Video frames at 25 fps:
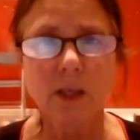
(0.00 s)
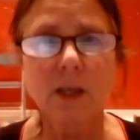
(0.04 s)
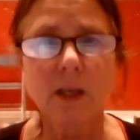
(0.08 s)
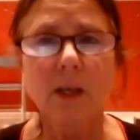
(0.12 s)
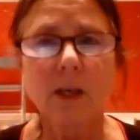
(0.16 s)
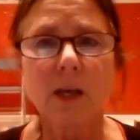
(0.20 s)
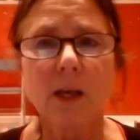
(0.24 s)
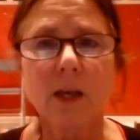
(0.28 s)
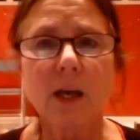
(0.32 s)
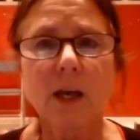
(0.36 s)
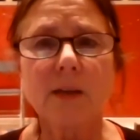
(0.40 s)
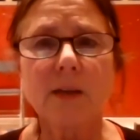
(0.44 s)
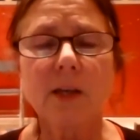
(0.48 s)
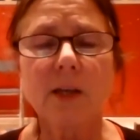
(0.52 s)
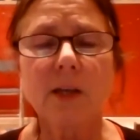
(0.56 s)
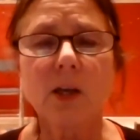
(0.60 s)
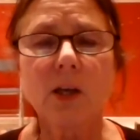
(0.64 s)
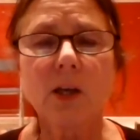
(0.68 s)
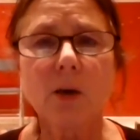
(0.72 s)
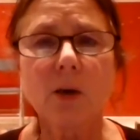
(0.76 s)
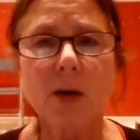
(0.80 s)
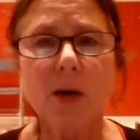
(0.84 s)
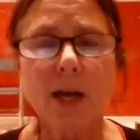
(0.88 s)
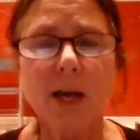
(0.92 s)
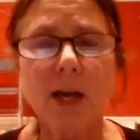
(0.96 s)
And then
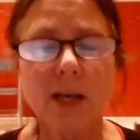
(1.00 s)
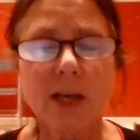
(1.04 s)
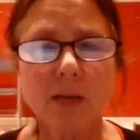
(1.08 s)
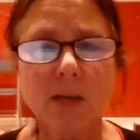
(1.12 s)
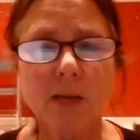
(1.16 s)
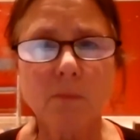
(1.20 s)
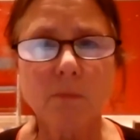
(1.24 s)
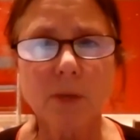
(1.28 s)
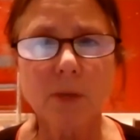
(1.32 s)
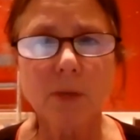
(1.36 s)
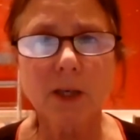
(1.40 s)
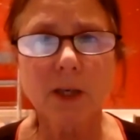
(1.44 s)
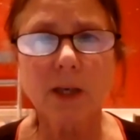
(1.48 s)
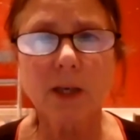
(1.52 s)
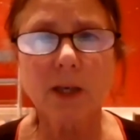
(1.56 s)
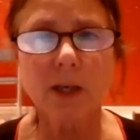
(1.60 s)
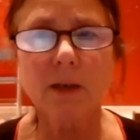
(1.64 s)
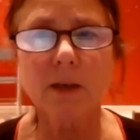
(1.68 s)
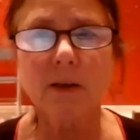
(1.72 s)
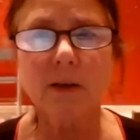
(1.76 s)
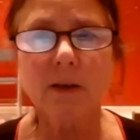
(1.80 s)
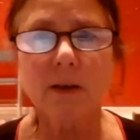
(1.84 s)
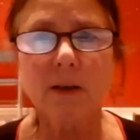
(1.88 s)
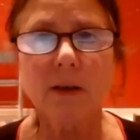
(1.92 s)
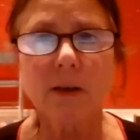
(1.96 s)
go ahead and pick
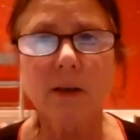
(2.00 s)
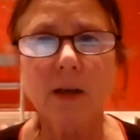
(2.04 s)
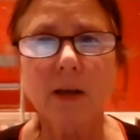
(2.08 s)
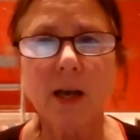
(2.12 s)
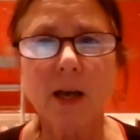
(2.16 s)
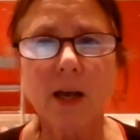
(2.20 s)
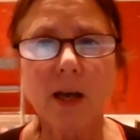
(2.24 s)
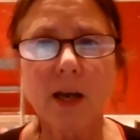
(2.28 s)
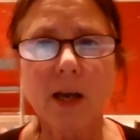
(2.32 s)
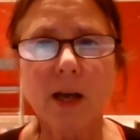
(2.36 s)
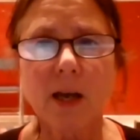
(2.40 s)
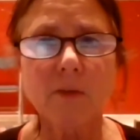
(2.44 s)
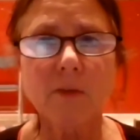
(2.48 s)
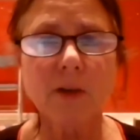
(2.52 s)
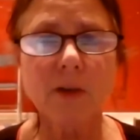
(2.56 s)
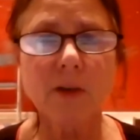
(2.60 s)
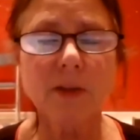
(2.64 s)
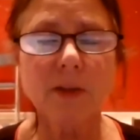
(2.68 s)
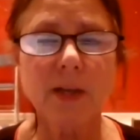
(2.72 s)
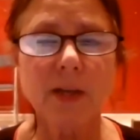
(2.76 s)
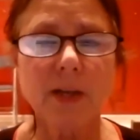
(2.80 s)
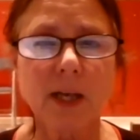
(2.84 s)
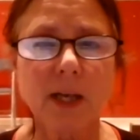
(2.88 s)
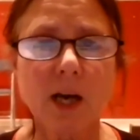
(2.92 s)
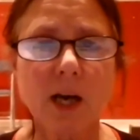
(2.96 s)

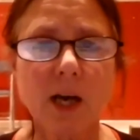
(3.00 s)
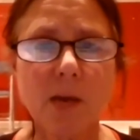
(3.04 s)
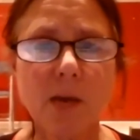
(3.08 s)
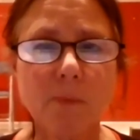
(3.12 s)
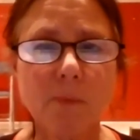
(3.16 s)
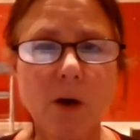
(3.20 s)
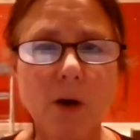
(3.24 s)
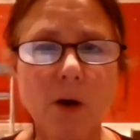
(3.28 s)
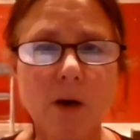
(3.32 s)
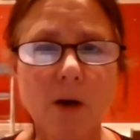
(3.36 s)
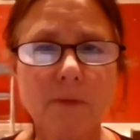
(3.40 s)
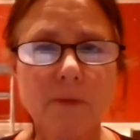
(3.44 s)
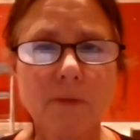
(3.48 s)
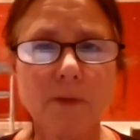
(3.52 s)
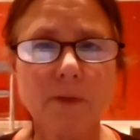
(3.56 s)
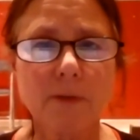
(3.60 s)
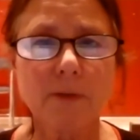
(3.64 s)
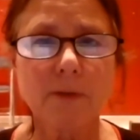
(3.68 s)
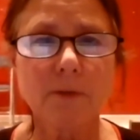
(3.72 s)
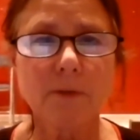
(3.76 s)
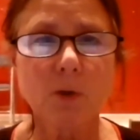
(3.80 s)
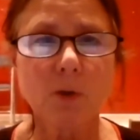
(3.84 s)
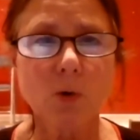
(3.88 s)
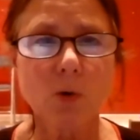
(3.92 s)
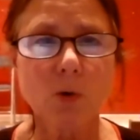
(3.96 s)
everything up off the
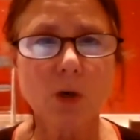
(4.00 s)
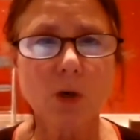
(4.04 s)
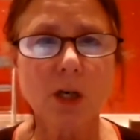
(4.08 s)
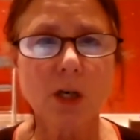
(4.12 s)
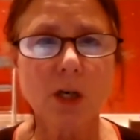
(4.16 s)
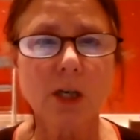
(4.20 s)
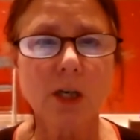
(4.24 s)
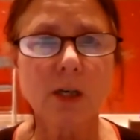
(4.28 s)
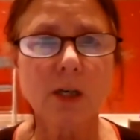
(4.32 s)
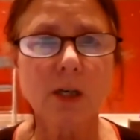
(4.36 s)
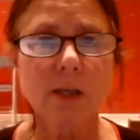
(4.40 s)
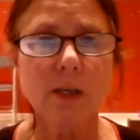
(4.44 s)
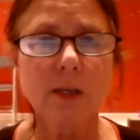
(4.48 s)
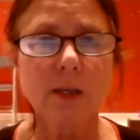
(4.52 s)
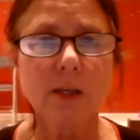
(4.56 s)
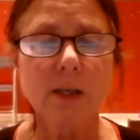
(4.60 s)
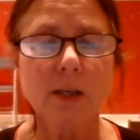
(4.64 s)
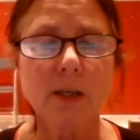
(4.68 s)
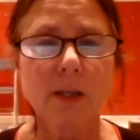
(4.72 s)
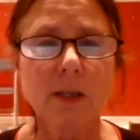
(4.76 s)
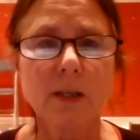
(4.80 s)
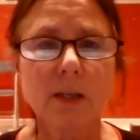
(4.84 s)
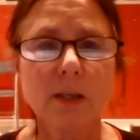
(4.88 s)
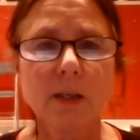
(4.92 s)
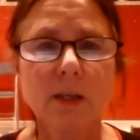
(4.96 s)
floor,
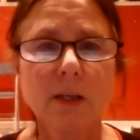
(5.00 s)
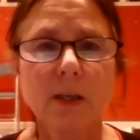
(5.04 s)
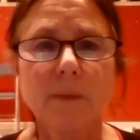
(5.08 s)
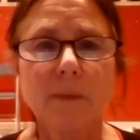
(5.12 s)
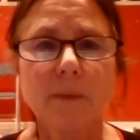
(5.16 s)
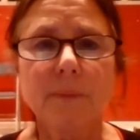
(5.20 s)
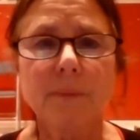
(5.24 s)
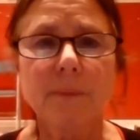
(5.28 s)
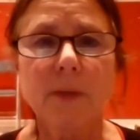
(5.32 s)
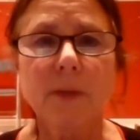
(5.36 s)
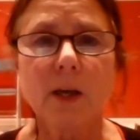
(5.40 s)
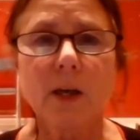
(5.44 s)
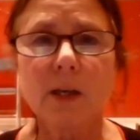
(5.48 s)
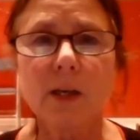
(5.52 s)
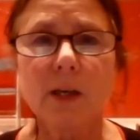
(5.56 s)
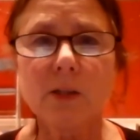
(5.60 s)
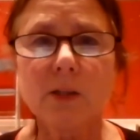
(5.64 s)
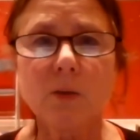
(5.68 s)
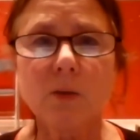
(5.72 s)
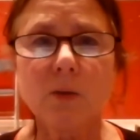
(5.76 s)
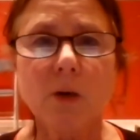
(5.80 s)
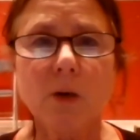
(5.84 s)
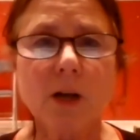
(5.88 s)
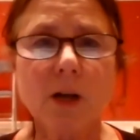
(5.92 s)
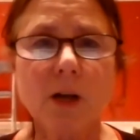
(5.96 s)

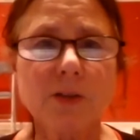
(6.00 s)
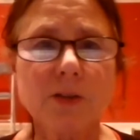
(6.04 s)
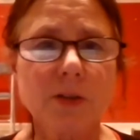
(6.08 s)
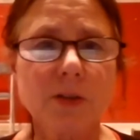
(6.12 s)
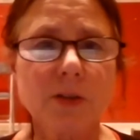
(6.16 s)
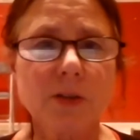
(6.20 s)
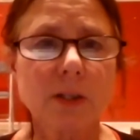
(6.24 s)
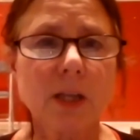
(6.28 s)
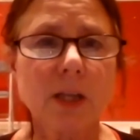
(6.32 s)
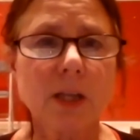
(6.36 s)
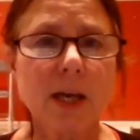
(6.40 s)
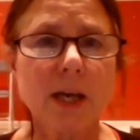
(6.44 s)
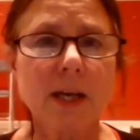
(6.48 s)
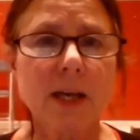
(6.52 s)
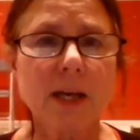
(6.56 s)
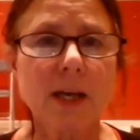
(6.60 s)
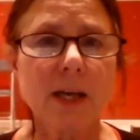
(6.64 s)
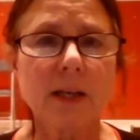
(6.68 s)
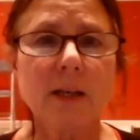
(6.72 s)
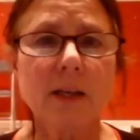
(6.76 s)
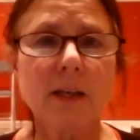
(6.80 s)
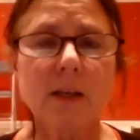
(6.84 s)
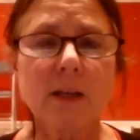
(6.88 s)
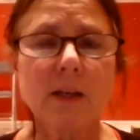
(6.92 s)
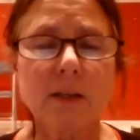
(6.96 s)
uncross the
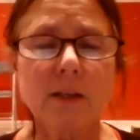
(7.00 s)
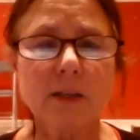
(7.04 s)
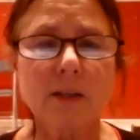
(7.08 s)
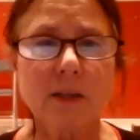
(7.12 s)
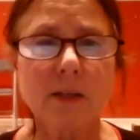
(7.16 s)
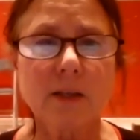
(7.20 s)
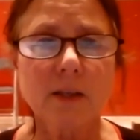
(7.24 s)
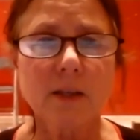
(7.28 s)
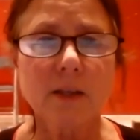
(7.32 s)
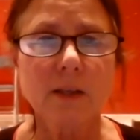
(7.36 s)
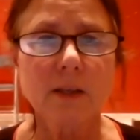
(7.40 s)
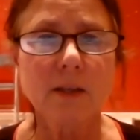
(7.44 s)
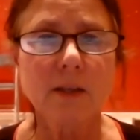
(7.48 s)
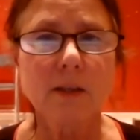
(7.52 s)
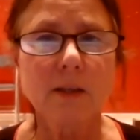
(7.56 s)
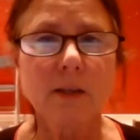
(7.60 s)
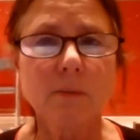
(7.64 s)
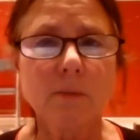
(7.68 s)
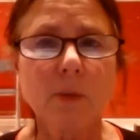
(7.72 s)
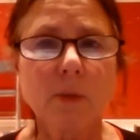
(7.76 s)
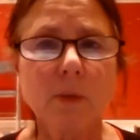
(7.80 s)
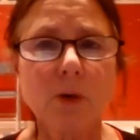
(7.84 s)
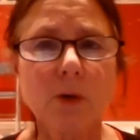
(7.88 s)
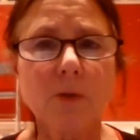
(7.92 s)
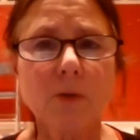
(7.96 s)
leg,
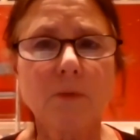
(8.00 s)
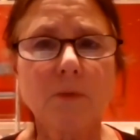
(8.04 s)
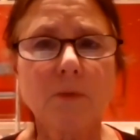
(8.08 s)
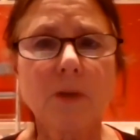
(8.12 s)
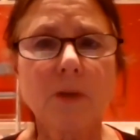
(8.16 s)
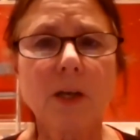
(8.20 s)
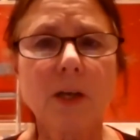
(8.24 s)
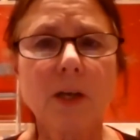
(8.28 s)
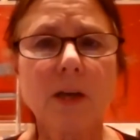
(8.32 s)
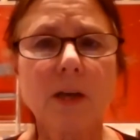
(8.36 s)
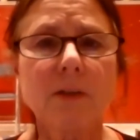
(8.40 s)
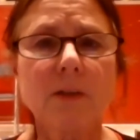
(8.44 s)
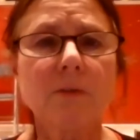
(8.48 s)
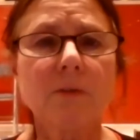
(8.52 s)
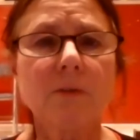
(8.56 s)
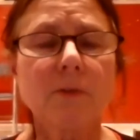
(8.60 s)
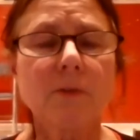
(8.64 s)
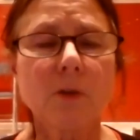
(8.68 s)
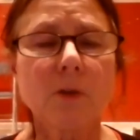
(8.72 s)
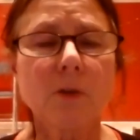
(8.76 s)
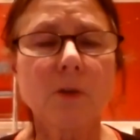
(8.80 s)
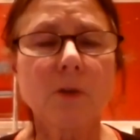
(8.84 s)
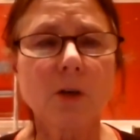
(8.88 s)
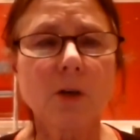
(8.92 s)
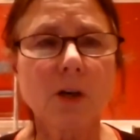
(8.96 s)
both feet on the
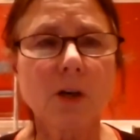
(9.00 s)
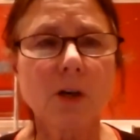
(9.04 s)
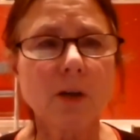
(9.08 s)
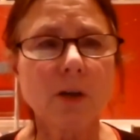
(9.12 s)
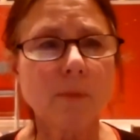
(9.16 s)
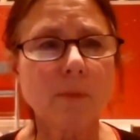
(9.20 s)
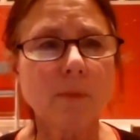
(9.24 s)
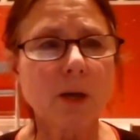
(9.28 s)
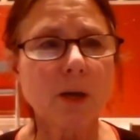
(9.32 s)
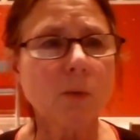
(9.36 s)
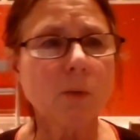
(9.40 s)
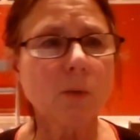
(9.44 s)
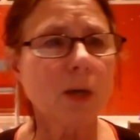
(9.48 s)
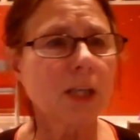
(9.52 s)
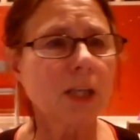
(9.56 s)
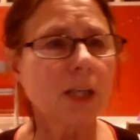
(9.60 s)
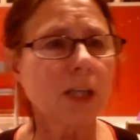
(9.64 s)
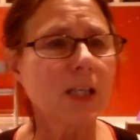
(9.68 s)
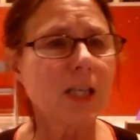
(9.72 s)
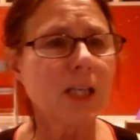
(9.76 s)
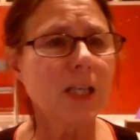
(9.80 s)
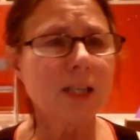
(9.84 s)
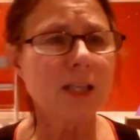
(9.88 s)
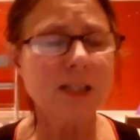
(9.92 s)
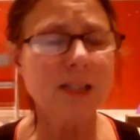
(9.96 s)
floor. You may want a
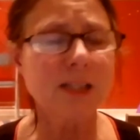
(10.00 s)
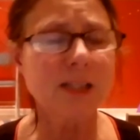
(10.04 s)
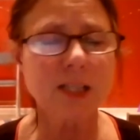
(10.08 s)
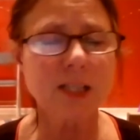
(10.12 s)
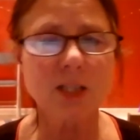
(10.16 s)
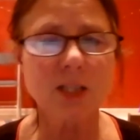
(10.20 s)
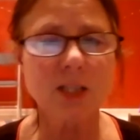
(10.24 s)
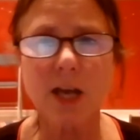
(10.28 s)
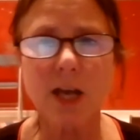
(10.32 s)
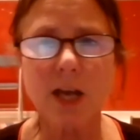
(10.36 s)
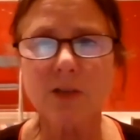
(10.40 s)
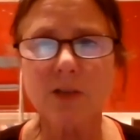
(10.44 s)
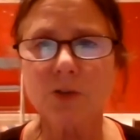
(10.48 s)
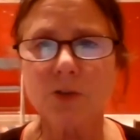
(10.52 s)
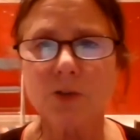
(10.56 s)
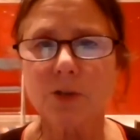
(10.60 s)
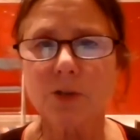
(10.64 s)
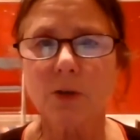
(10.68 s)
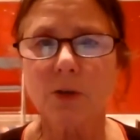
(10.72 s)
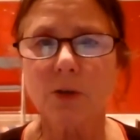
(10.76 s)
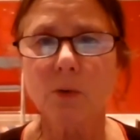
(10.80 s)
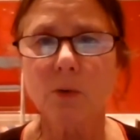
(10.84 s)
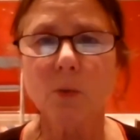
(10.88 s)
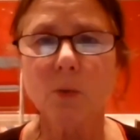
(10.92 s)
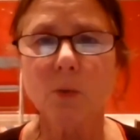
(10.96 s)
knees to
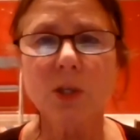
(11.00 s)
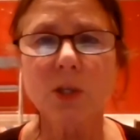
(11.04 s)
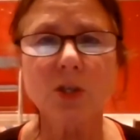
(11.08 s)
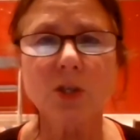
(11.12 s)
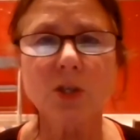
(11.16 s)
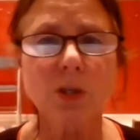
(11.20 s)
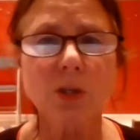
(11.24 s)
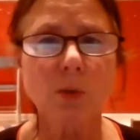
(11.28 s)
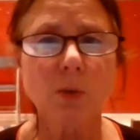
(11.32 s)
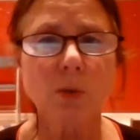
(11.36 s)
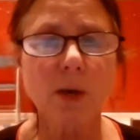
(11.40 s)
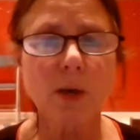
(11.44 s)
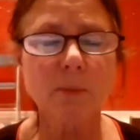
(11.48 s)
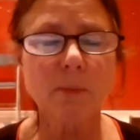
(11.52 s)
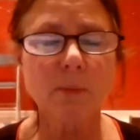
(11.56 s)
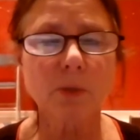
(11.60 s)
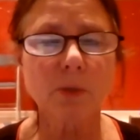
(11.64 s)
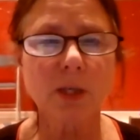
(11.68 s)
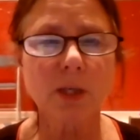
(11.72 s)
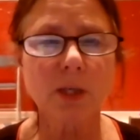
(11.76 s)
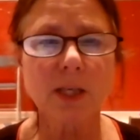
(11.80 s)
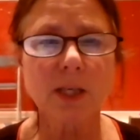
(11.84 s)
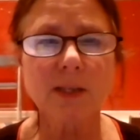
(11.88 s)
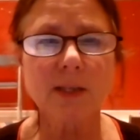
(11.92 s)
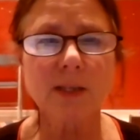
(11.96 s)
chest or windshield wiper
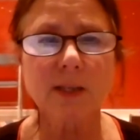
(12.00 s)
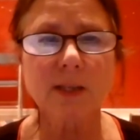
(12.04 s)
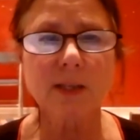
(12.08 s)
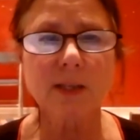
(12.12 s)
knees.